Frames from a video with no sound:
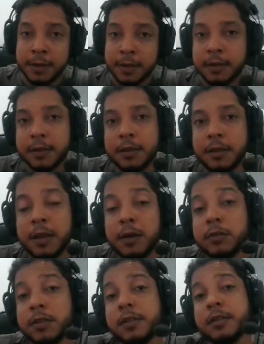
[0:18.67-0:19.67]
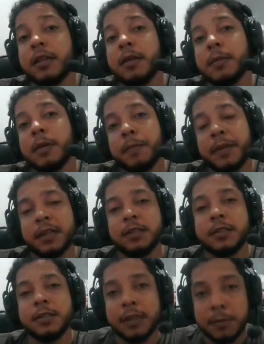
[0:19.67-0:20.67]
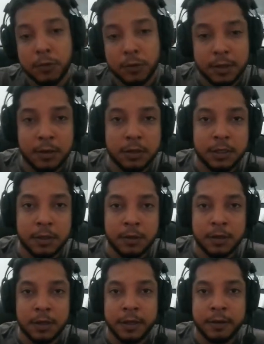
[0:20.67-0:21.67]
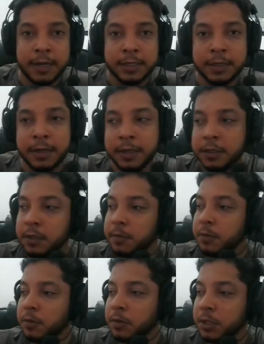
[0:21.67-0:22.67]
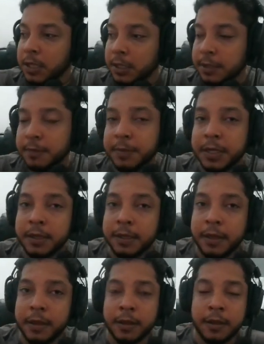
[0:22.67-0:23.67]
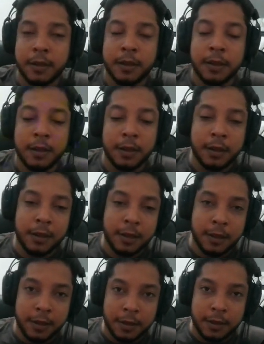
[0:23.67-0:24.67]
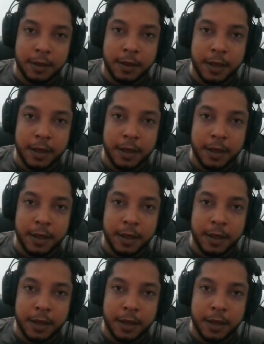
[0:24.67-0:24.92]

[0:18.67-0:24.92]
which is a system for managing large language models like Chatgpt. It will